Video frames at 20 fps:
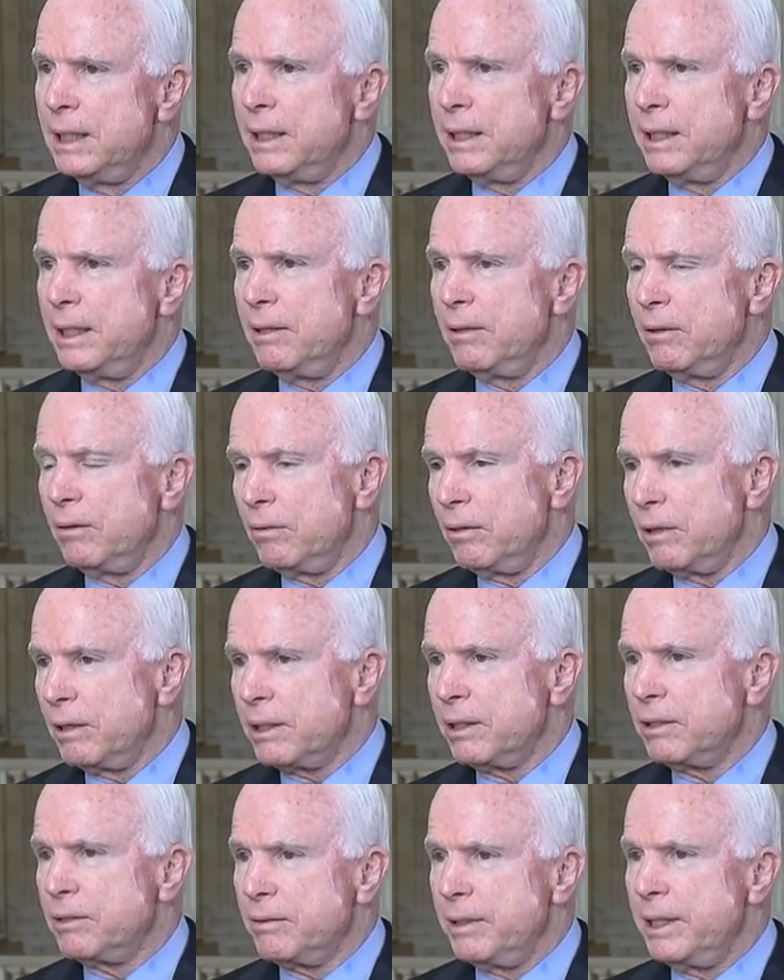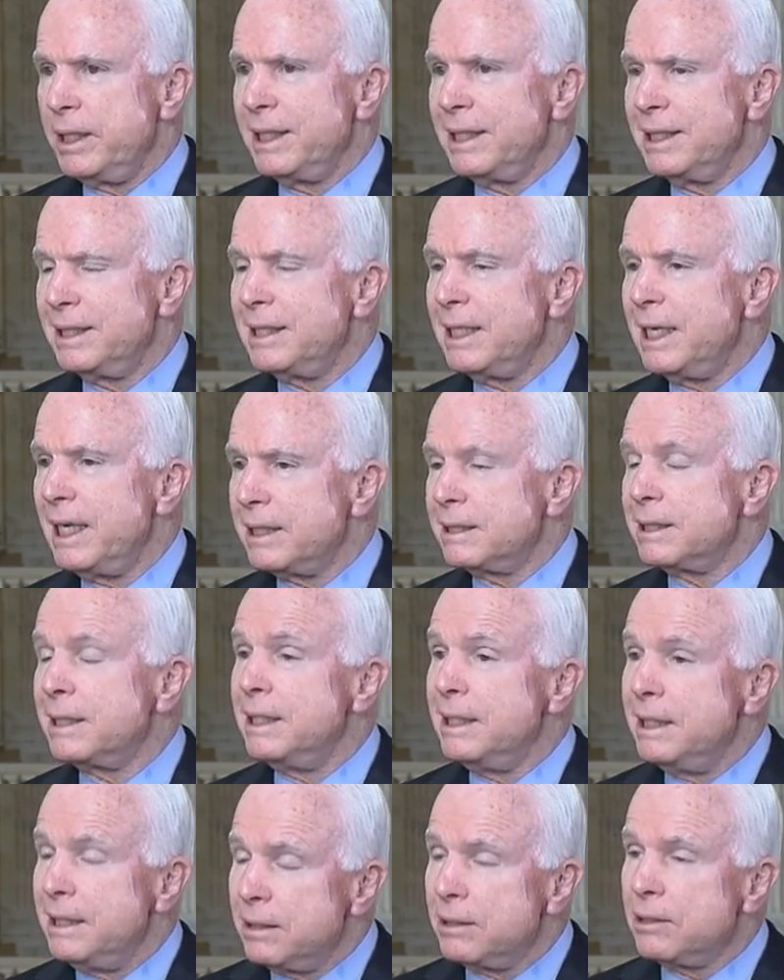They are orchestrating attacks
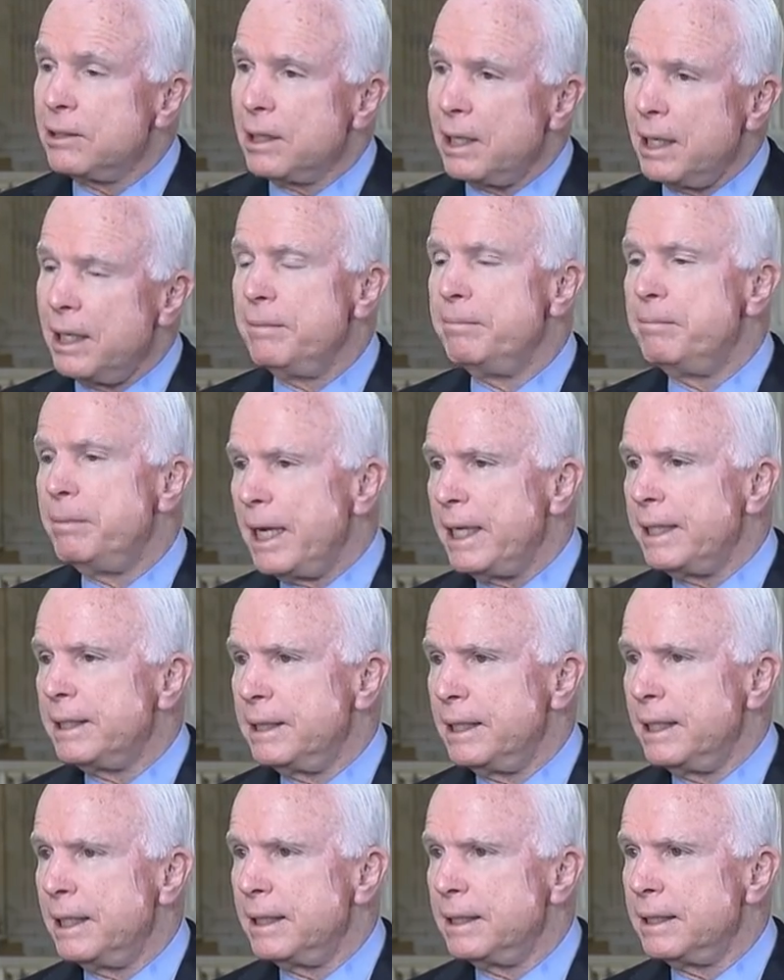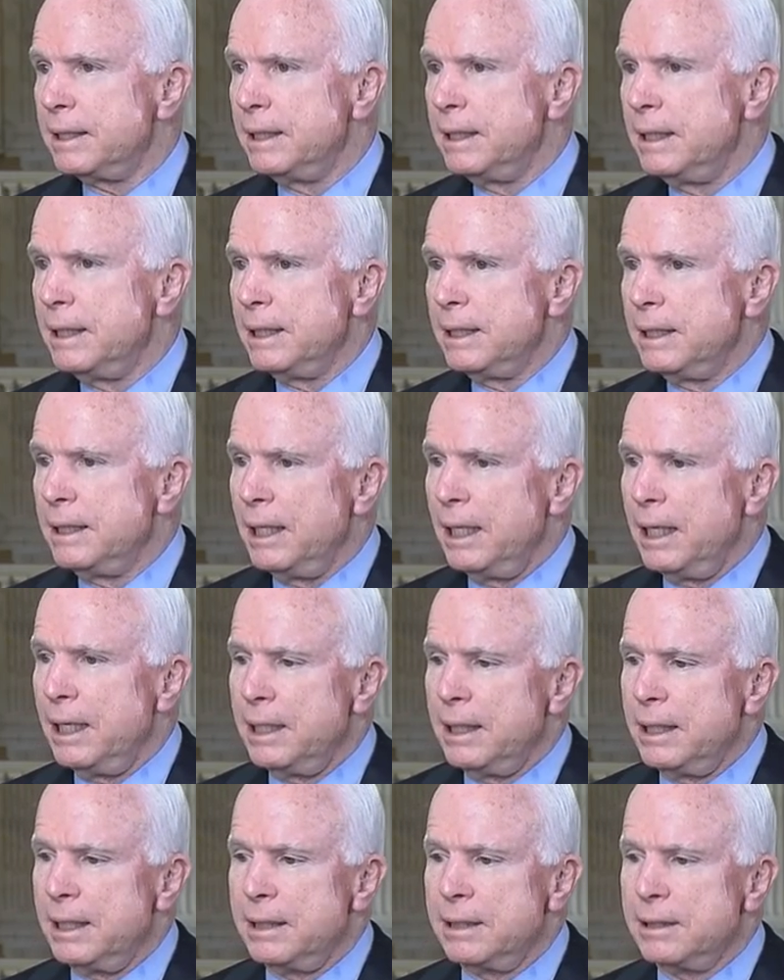inside Baghdad.
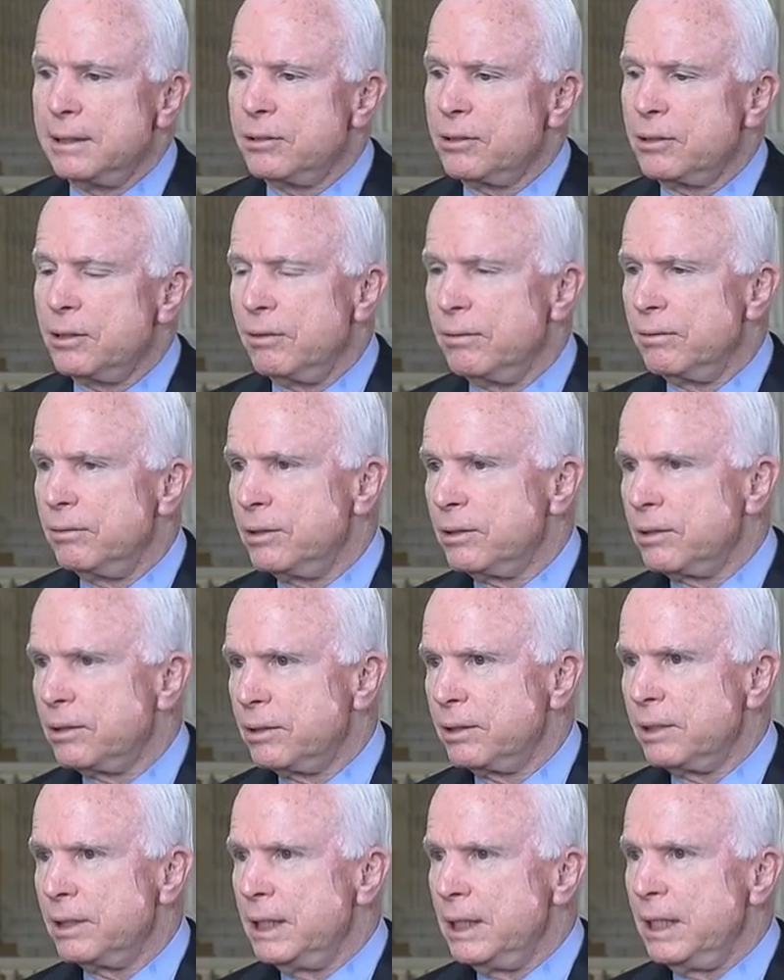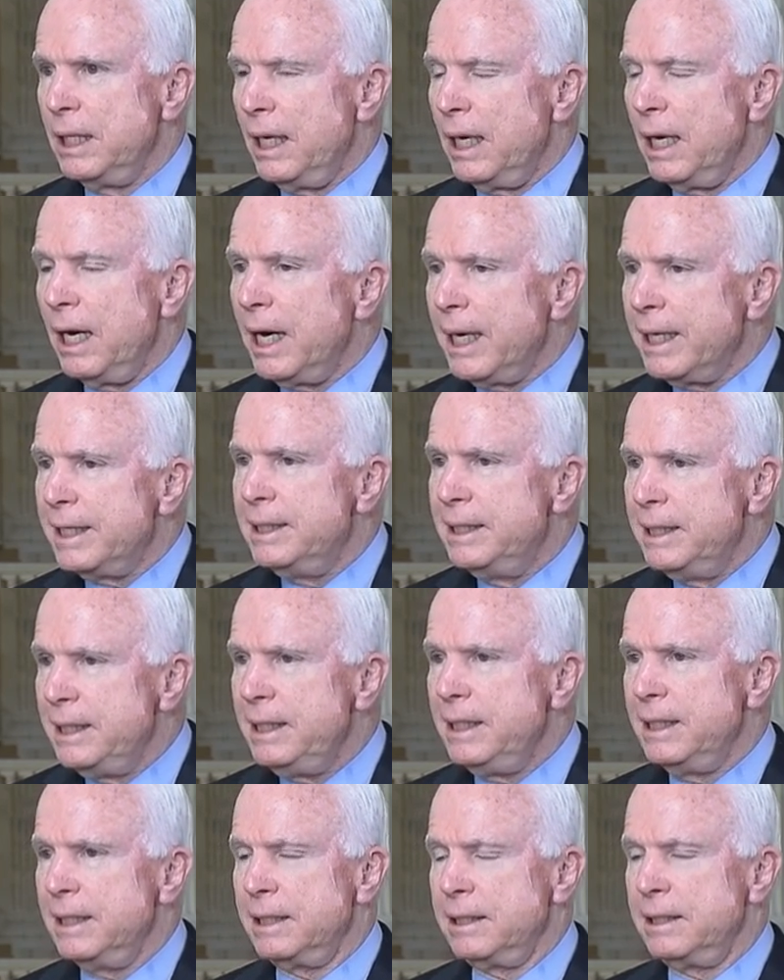So this
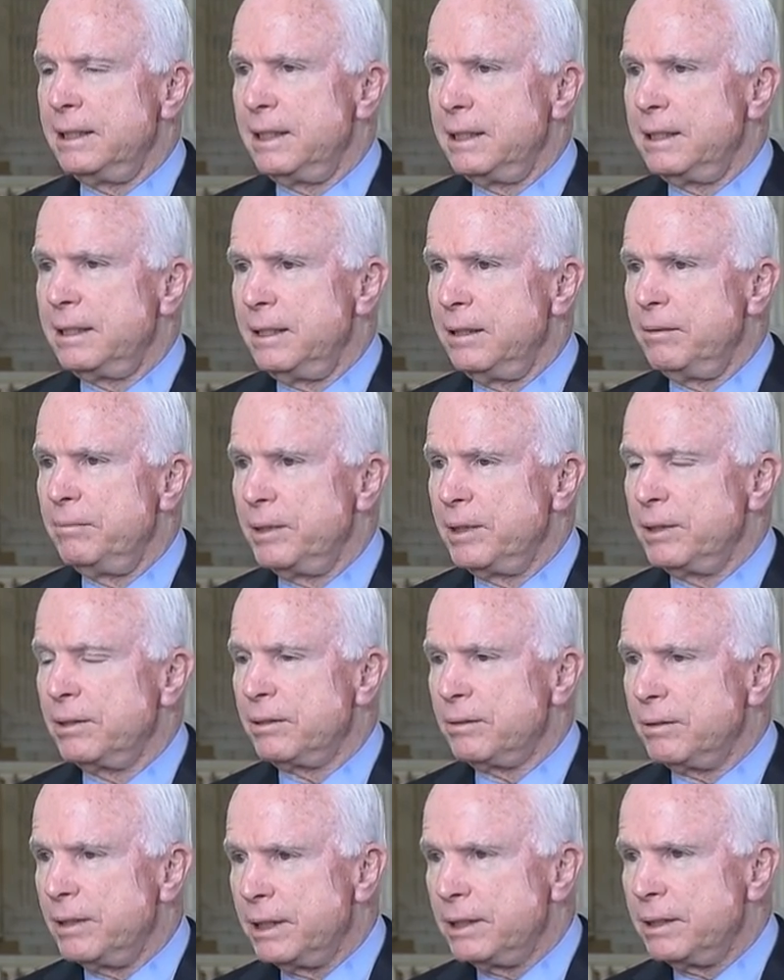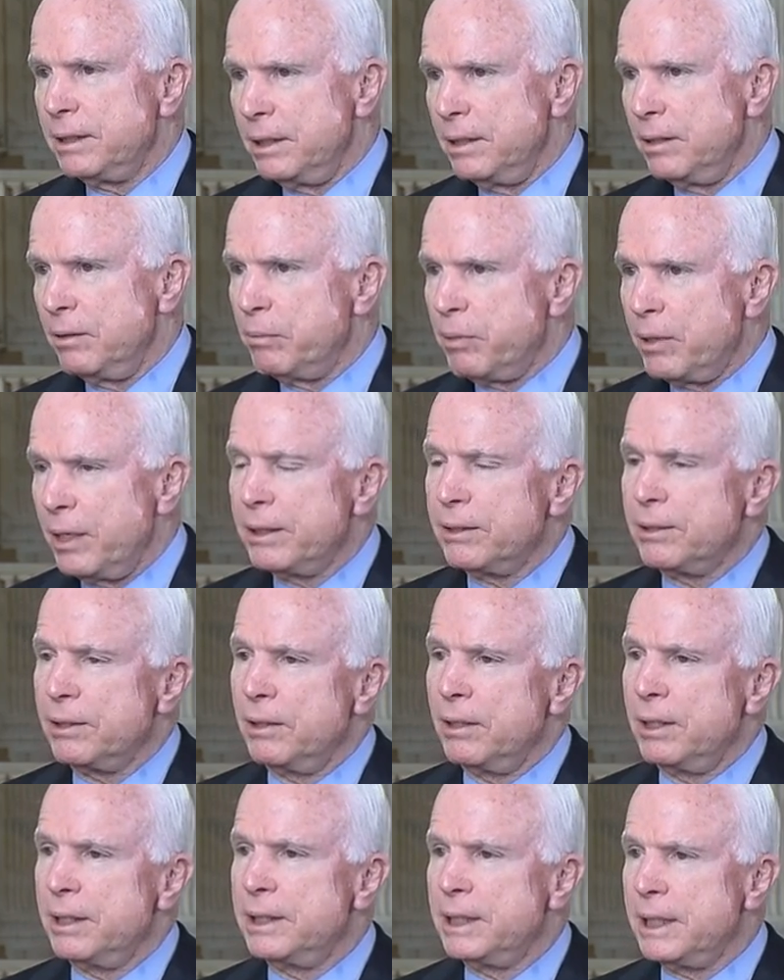idea that the administration, the
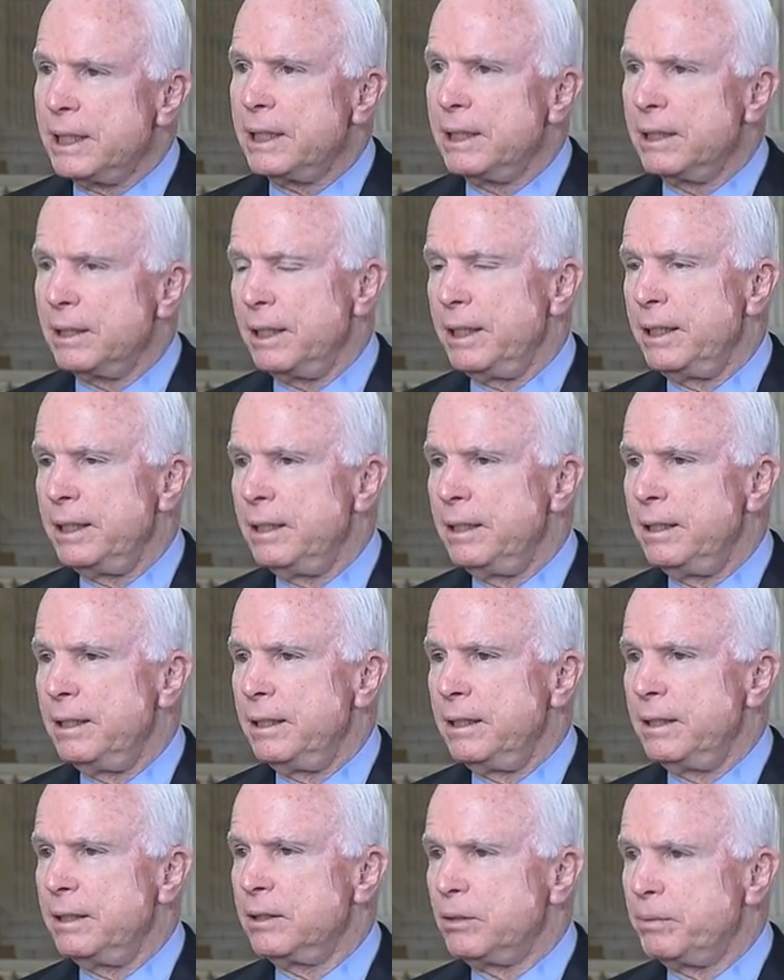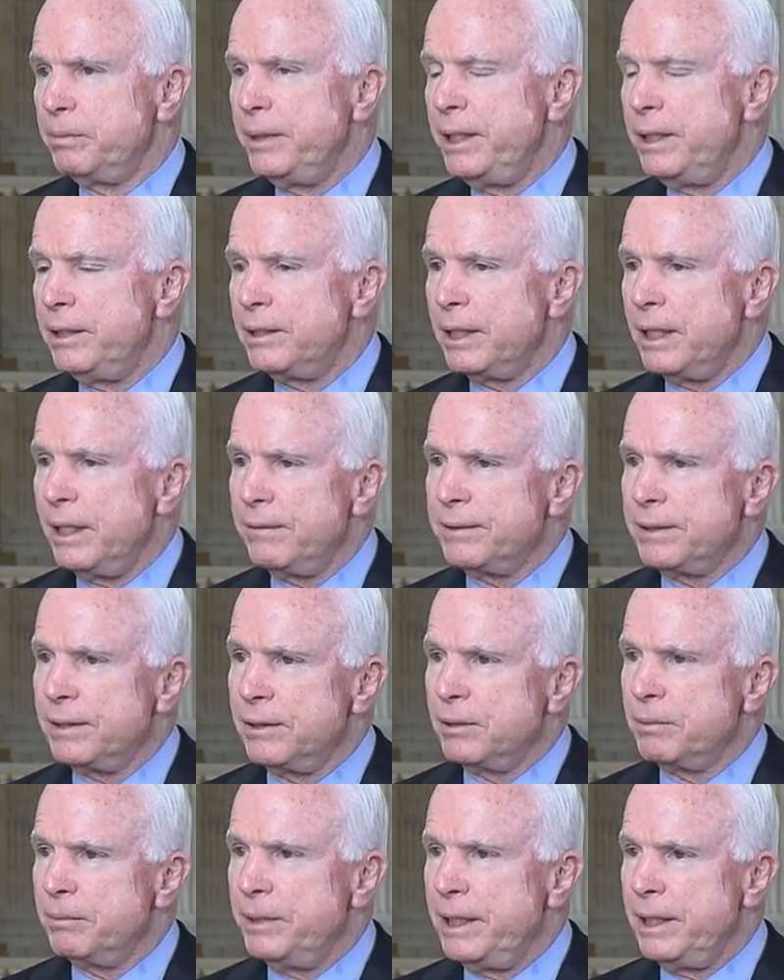president articulated in his speech after
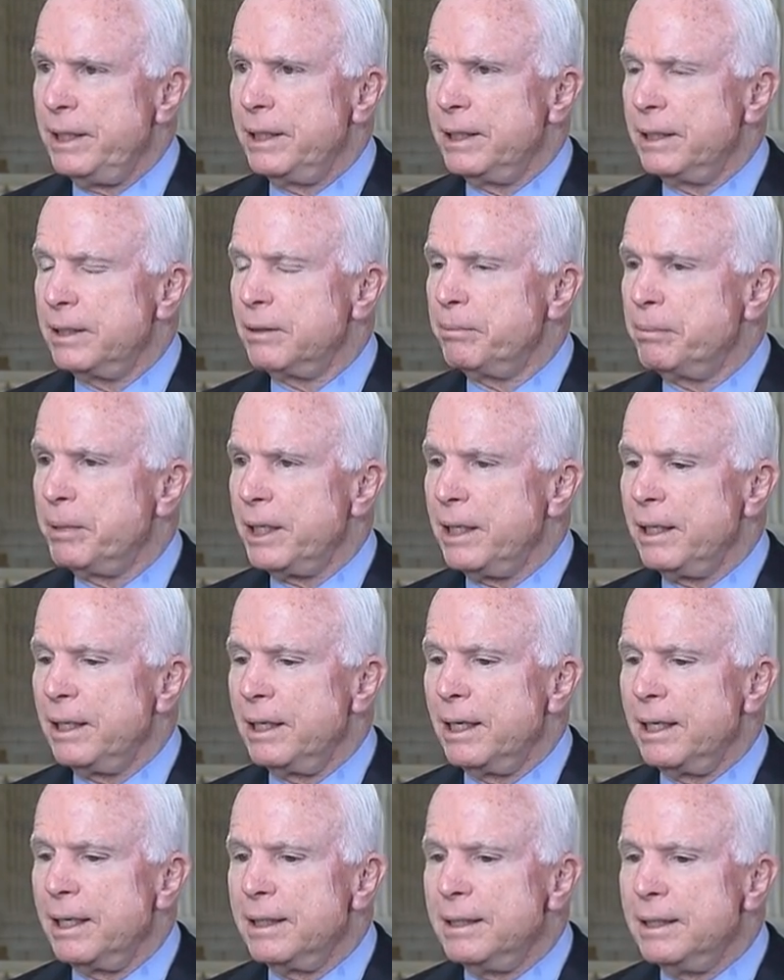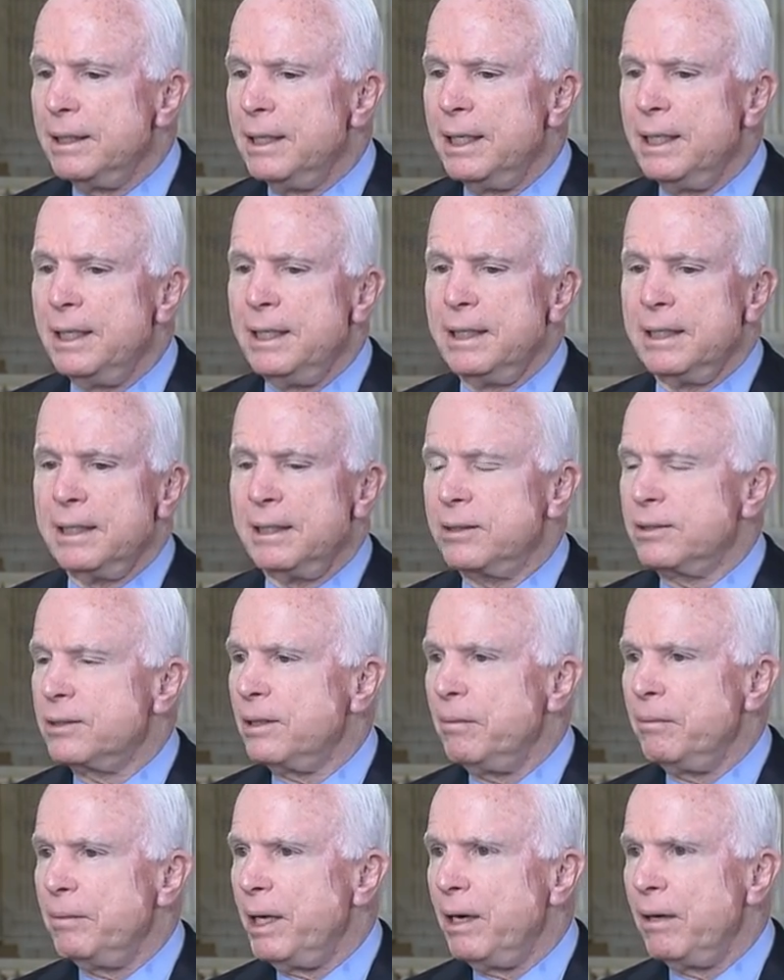his meeting at the Pentagon, that
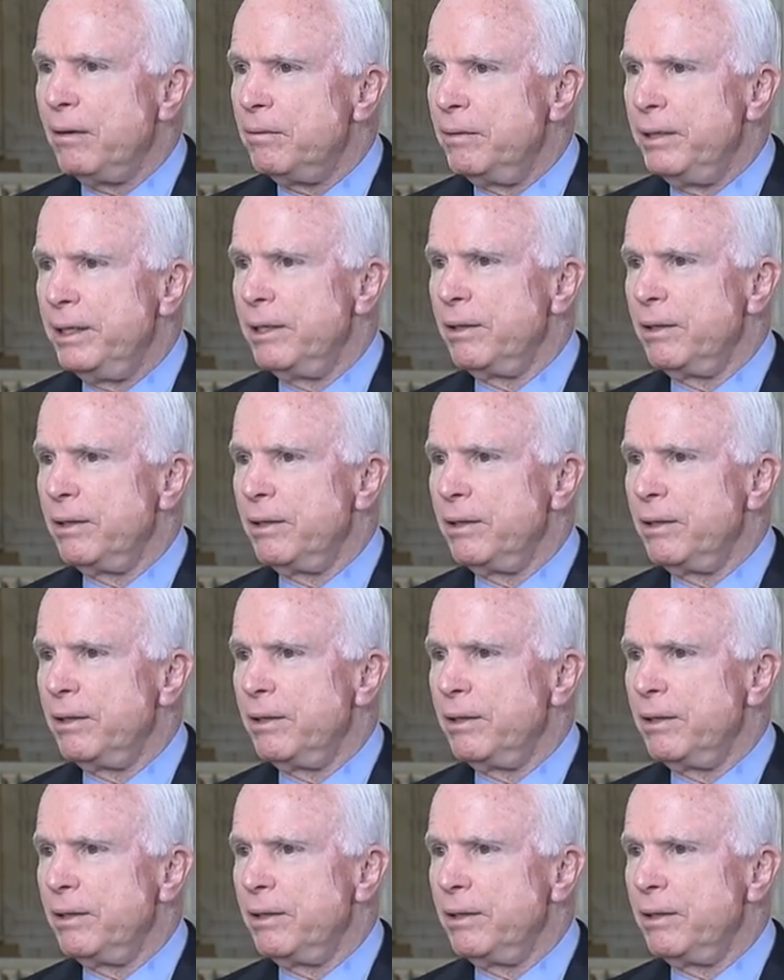somehow we